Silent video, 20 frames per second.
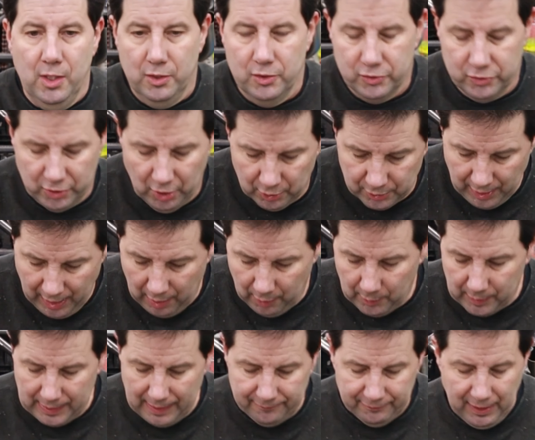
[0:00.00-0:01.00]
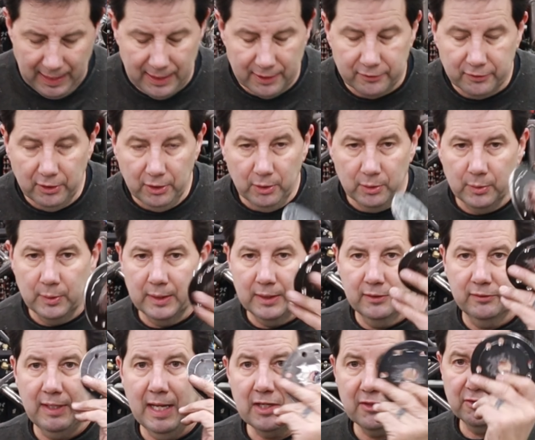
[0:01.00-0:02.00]
So now what I've got to do
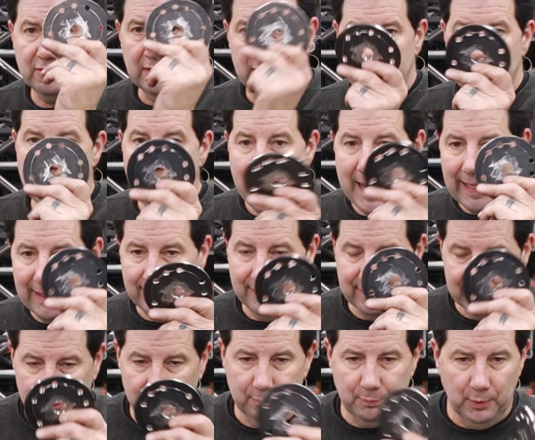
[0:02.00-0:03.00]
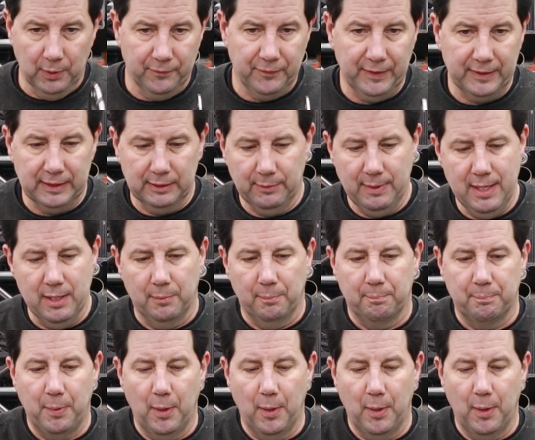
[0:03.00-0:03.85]
is actually make this perfectly round.